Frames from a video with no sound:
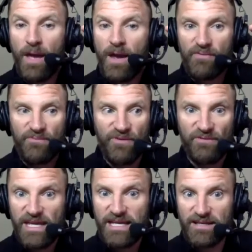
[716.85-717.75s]
From
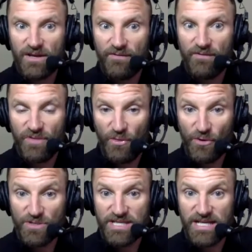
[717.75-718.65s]
15 to
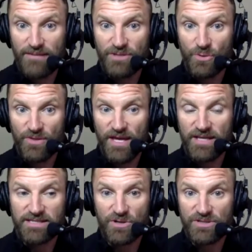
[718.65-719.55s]
13, I'm doing
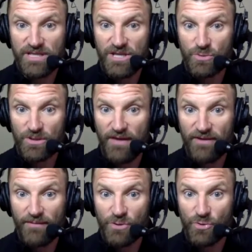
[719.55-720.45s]
this. 13 to 11, I'm doing